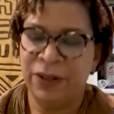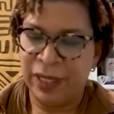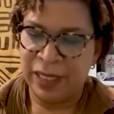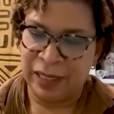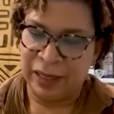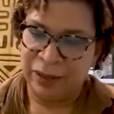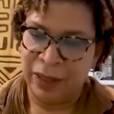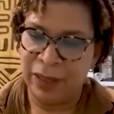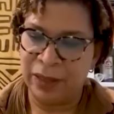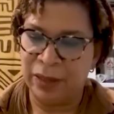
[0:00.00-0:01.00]
Fundraising
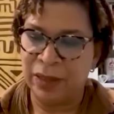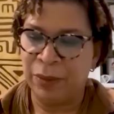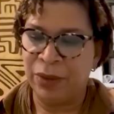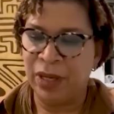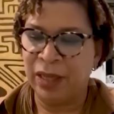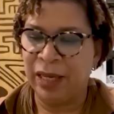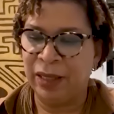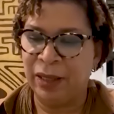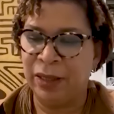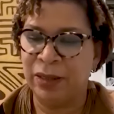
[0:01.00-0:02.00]
isn't something
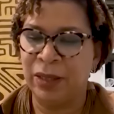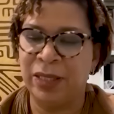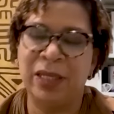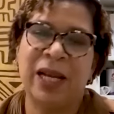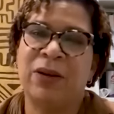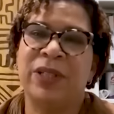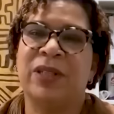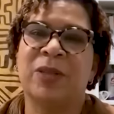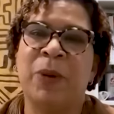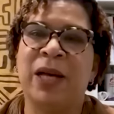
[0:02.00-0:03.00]
that is, it's not
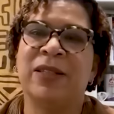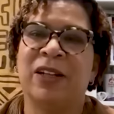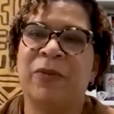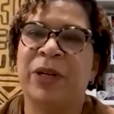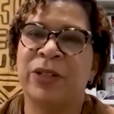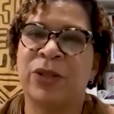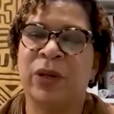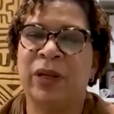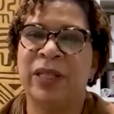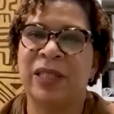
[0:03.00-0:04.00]
always dispositive, but it's
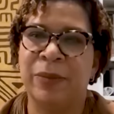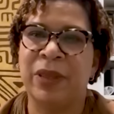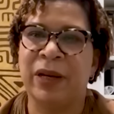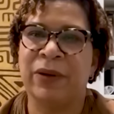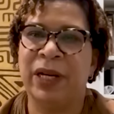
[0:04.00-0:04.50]
certainly something,